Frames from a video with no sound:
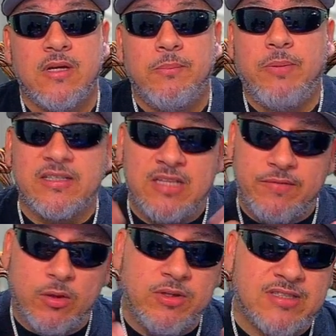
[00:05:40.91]
Because even
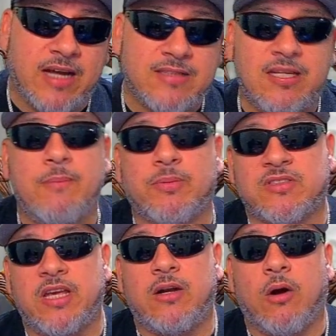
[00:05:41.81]
though he's got
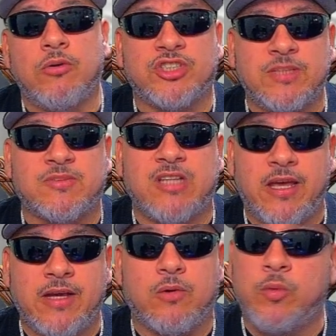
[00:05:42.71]
10% ownership
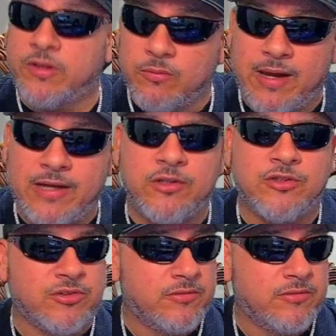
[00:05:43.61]
stake with the Raiders,